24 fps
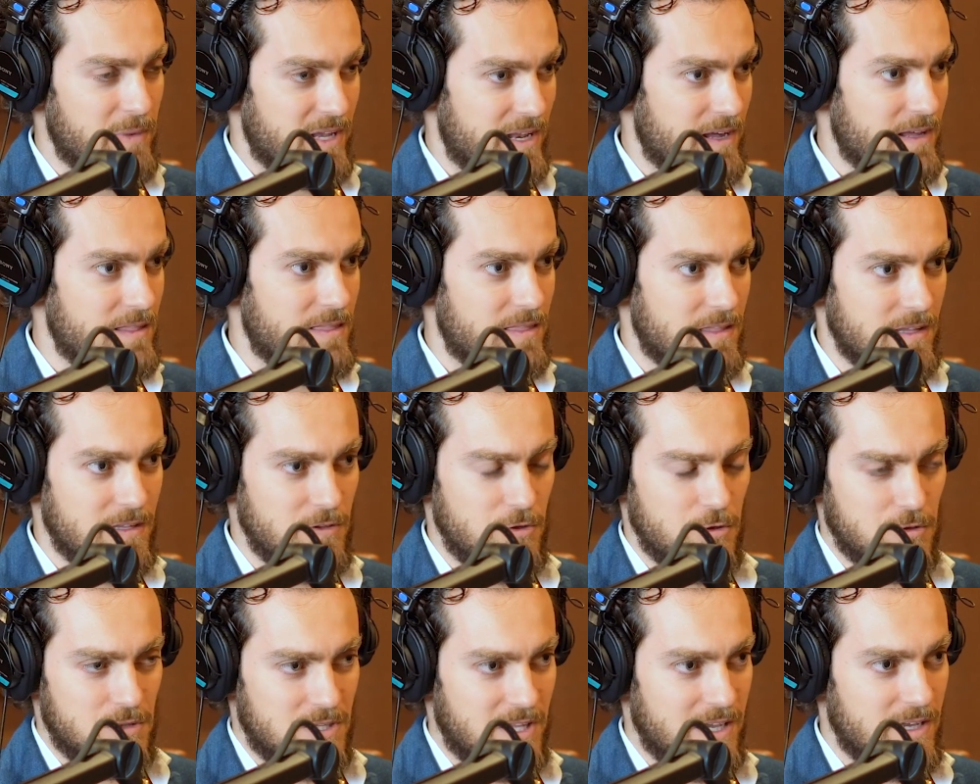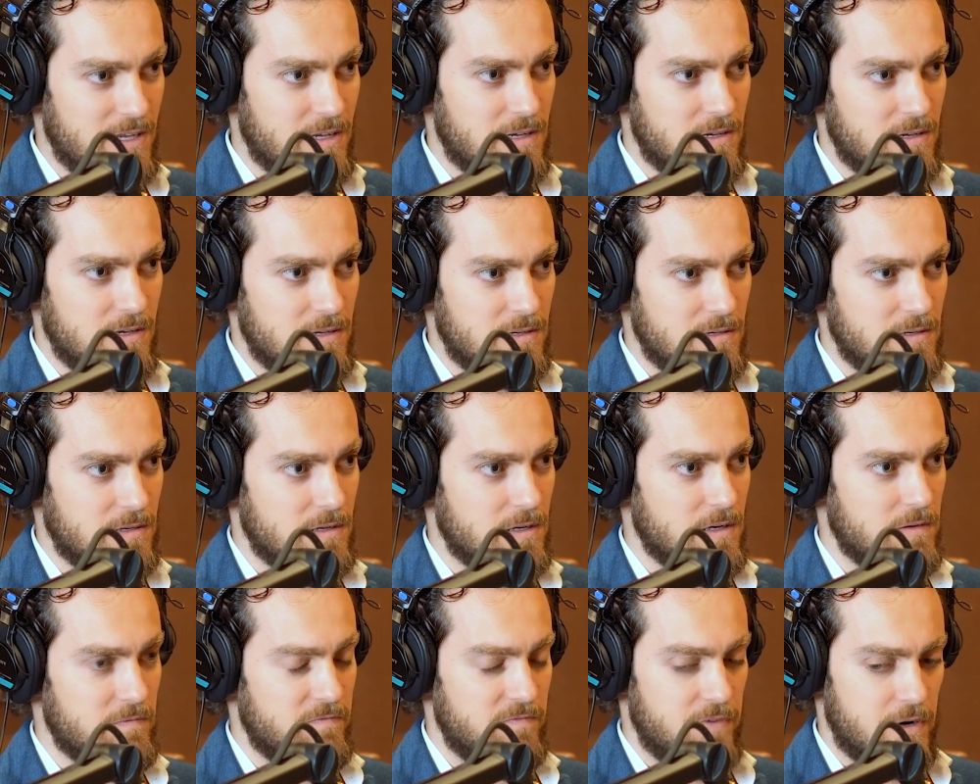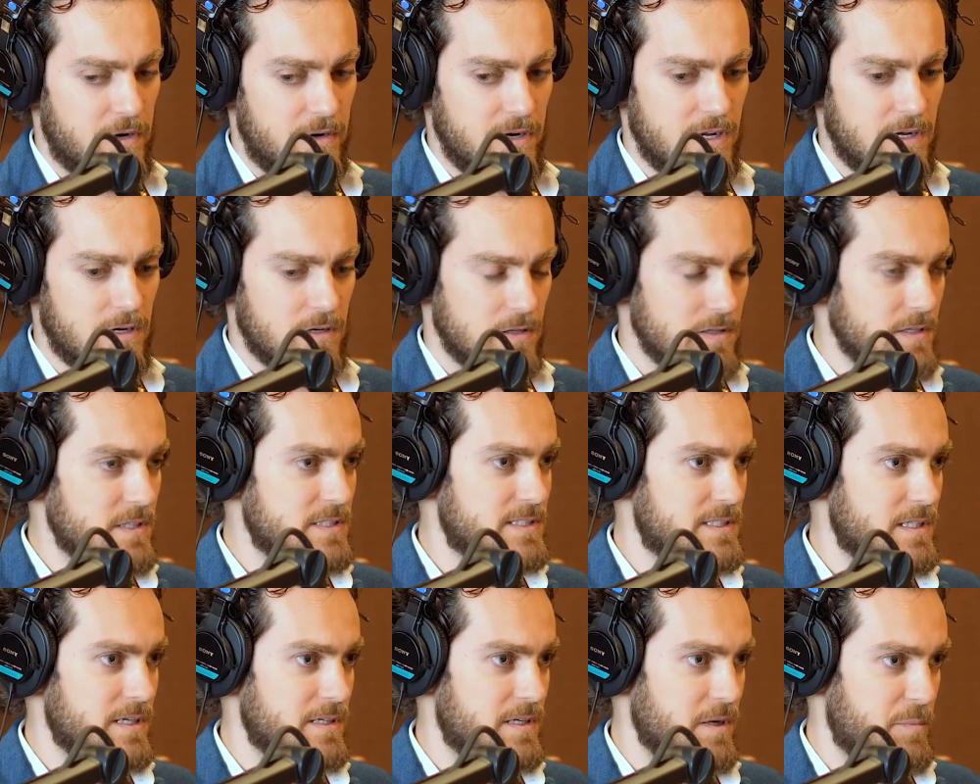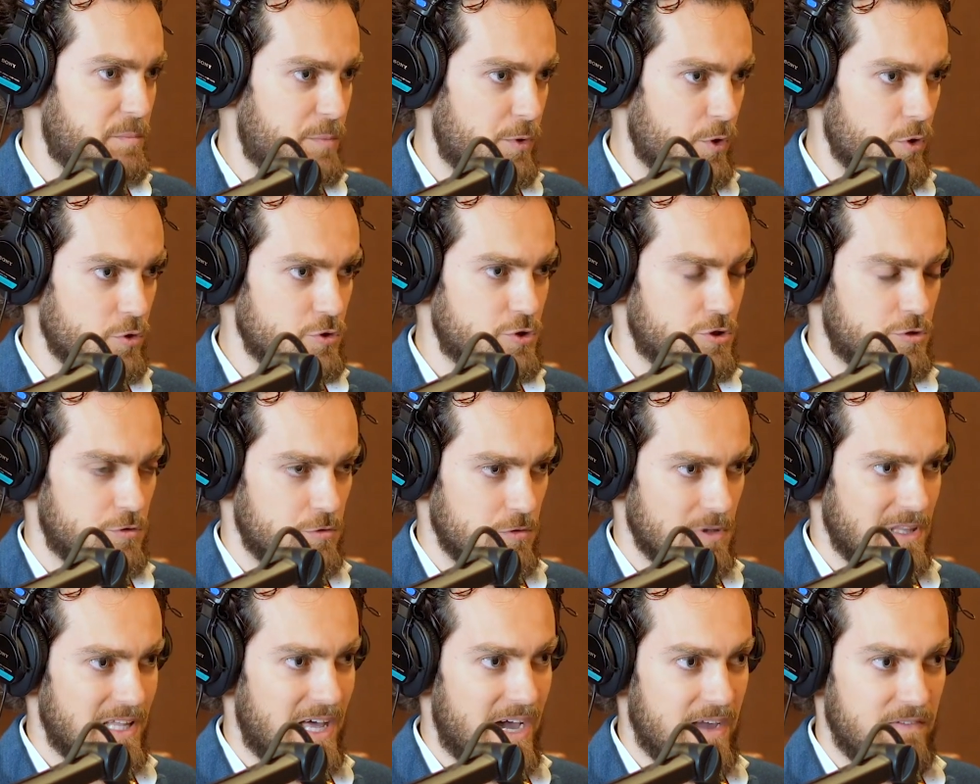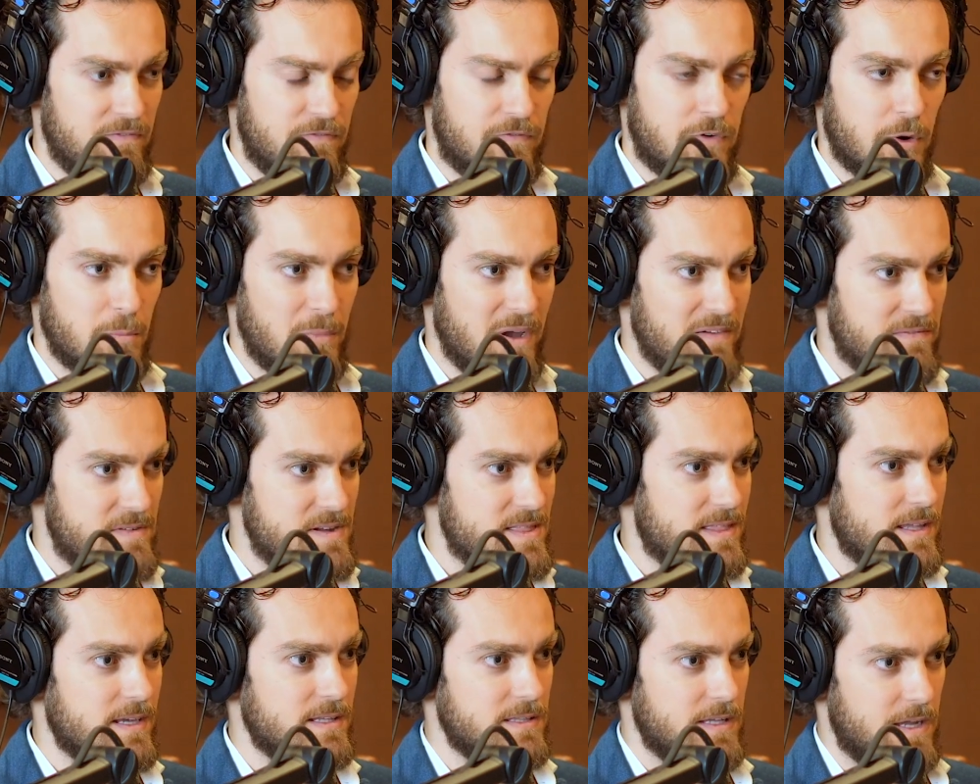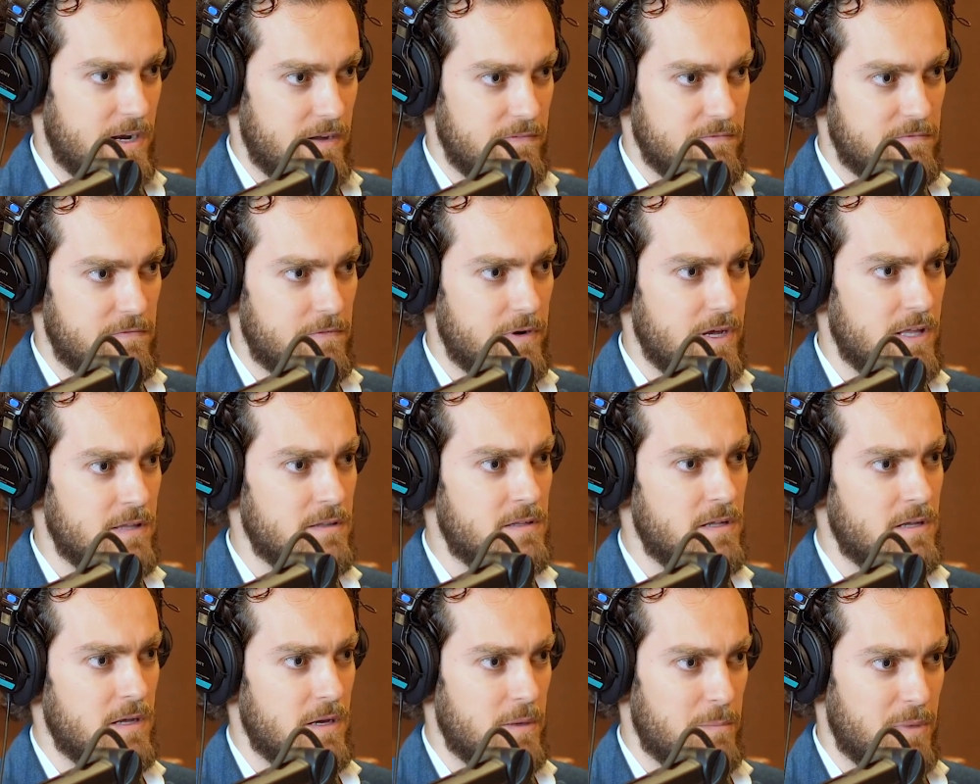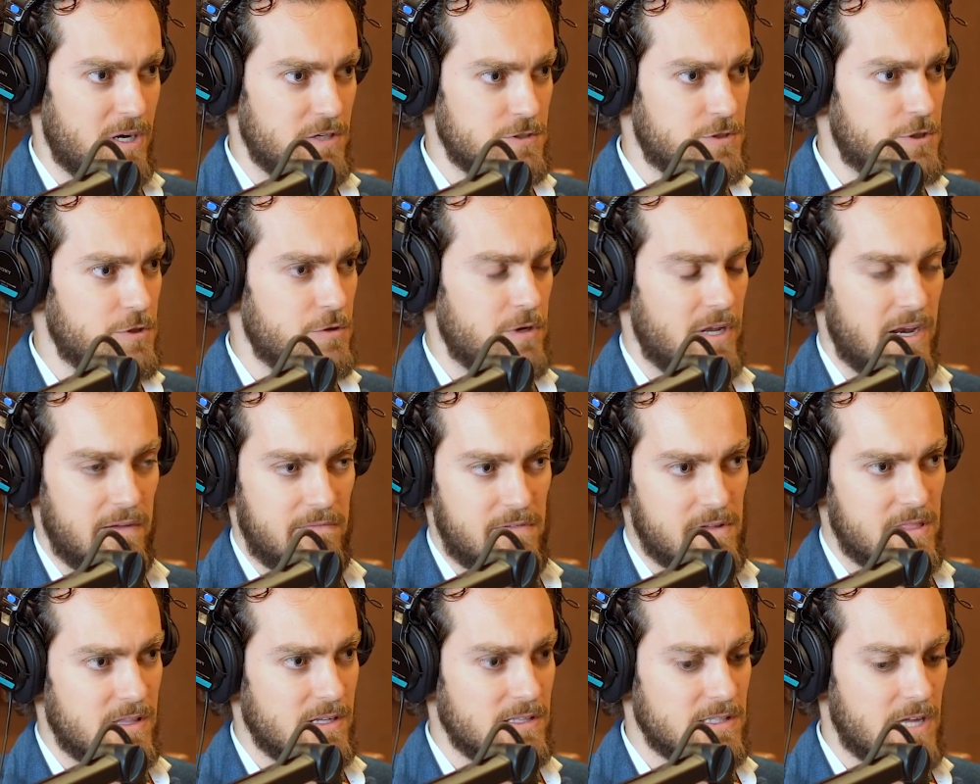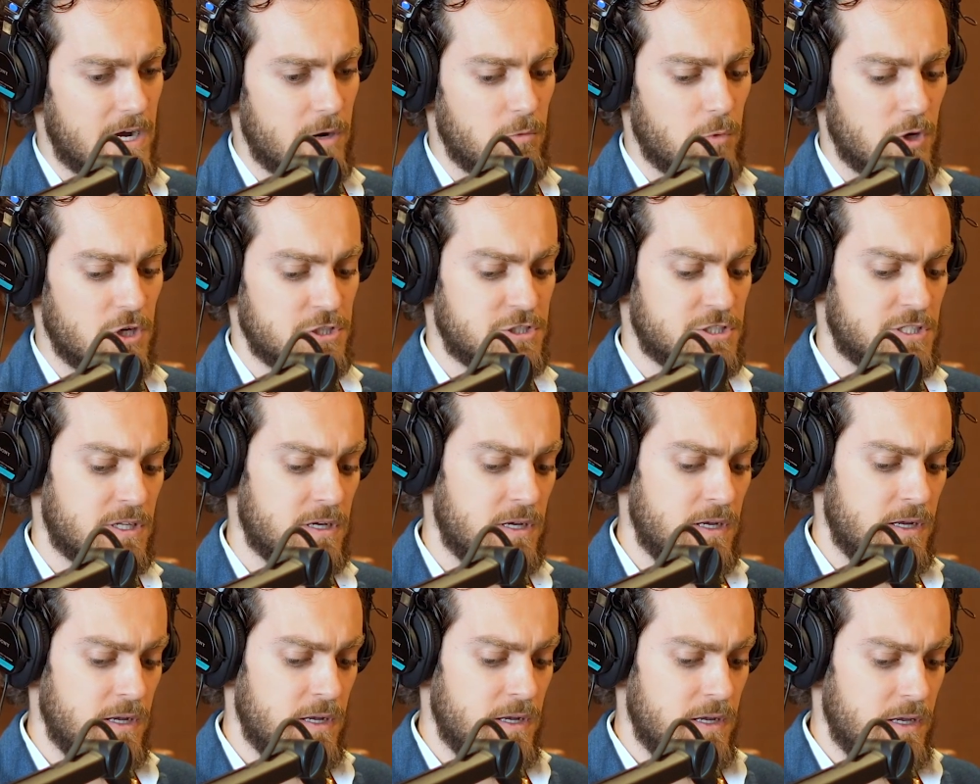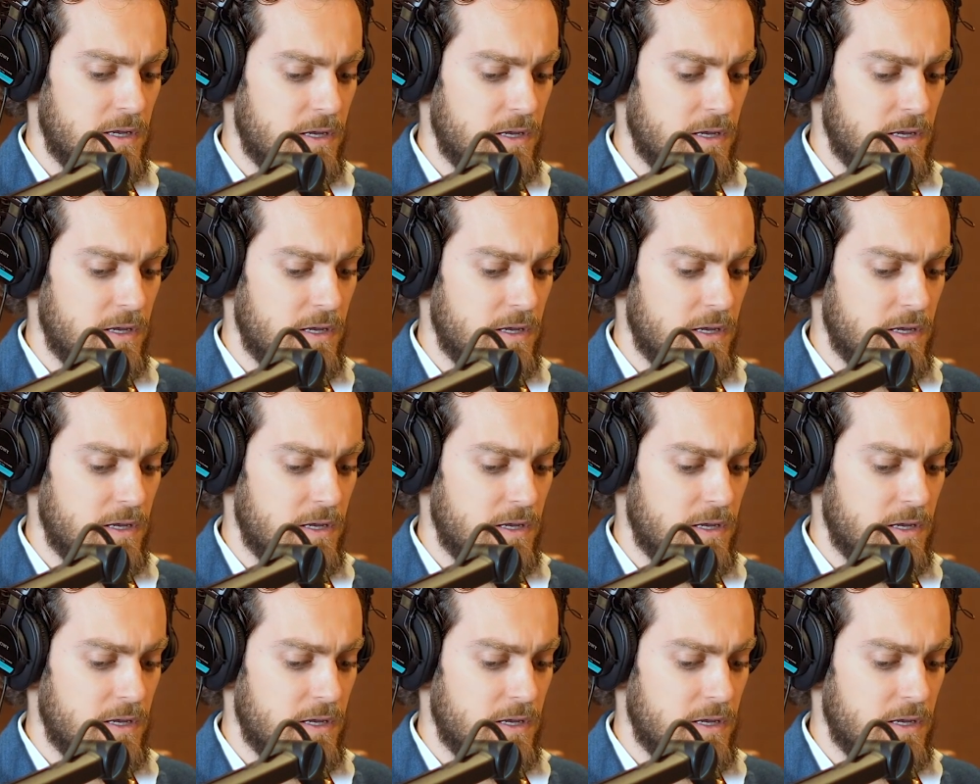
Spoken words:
But I think you take a very holistic approach to life from everything that I've read about you and everything that I watched.